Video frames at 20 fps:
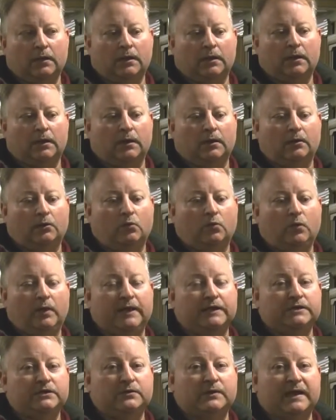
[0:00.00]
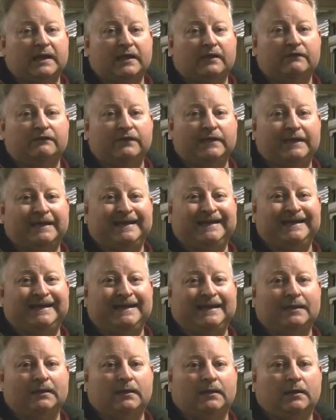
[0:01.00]
When you have
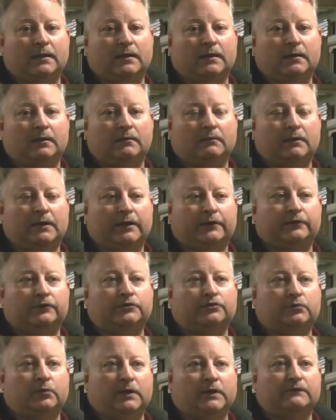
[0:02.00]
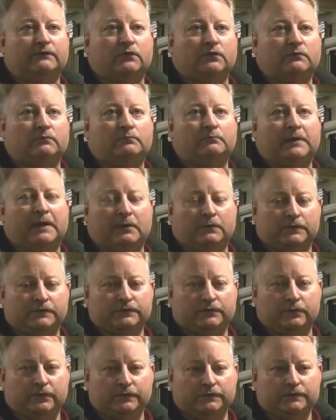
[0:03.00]
a 120 volt power
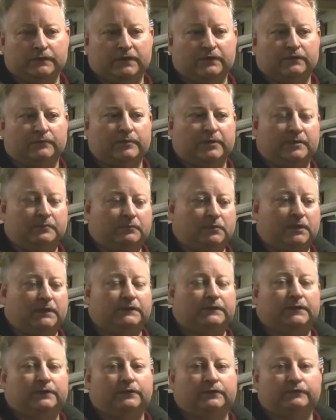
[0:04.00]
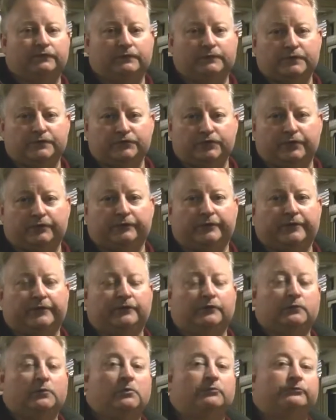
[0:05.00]
source either being plugged in or from the
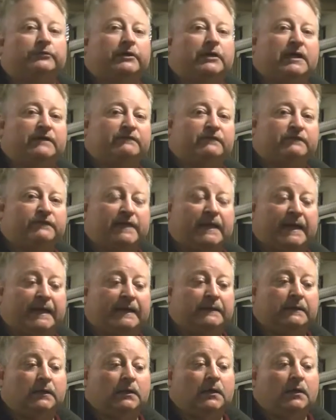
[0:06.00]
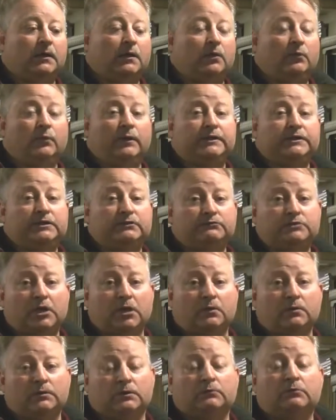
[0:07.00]
generator, it will run off of that. When you
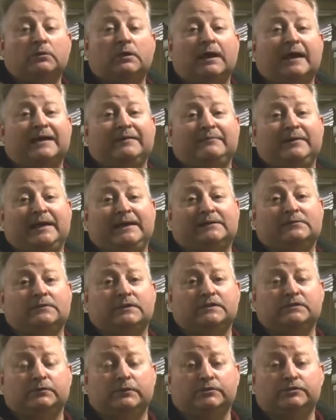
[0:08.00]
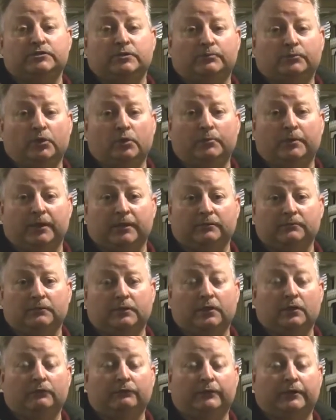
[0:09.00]
don't, it will automatically switch to propane.
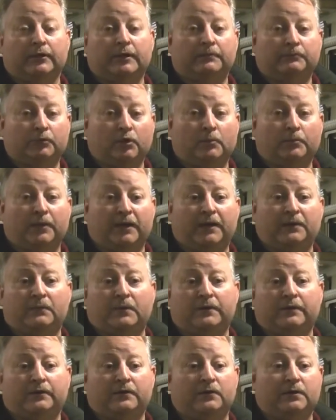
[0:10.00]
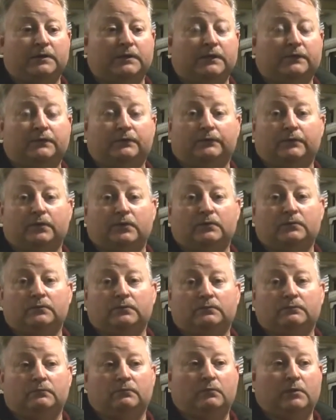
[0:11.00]
It'll run on propane while you're going down the road
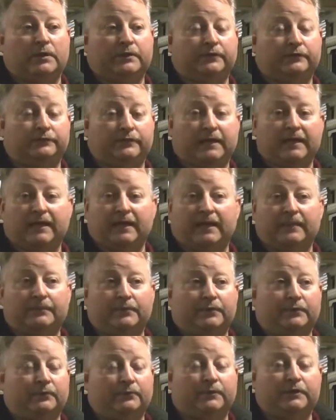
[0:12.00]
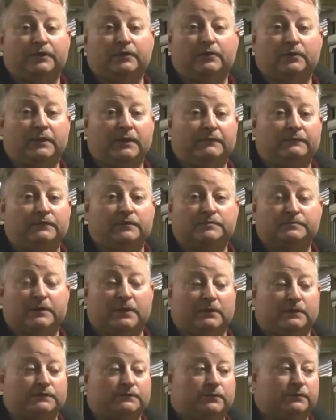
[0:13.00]
and while you're dry camping or when you don't have those
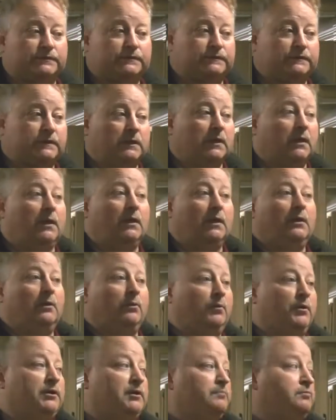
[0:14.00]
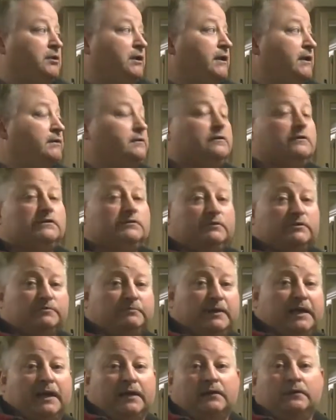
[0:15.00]
power sources. When you plug in, it'll
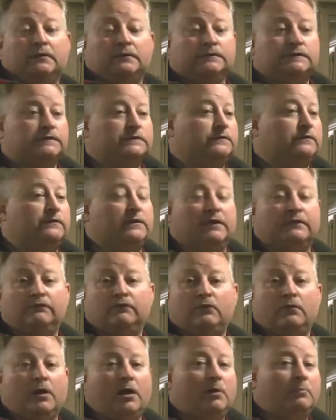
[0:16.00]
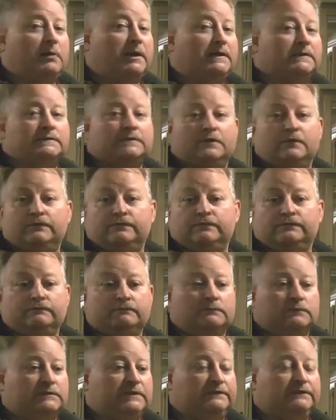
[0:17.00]
switch back. It'll just do that all by itself.
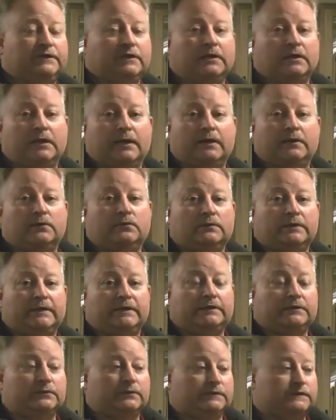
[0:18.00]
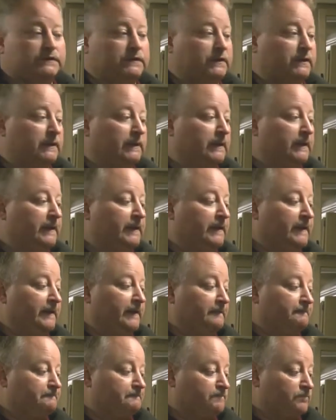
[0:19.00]
Leave it on auto, let it do its thing.
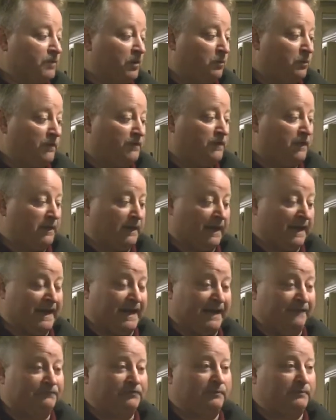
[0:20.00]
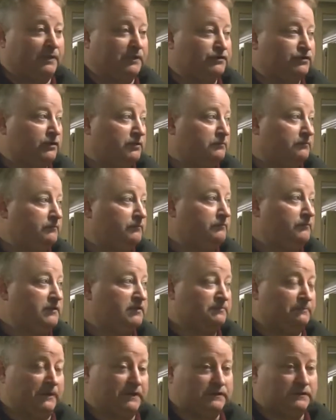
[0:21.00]
One thing I have to mention,
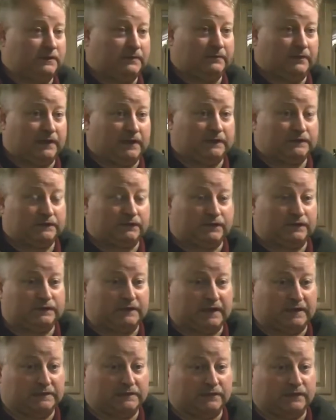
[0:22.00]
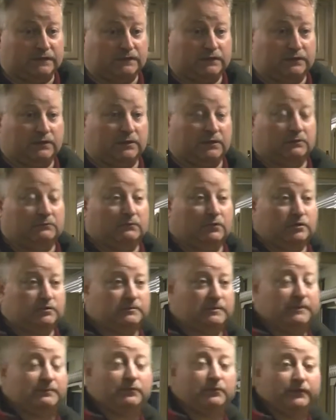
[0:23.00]
especially because of the size of this unit and
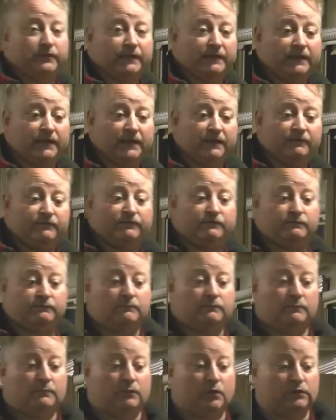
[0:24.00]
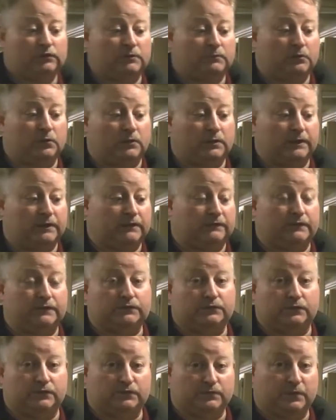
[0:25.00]
most people are going to have multiple
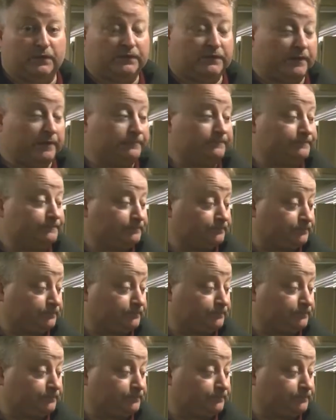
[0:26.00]
individuals with them,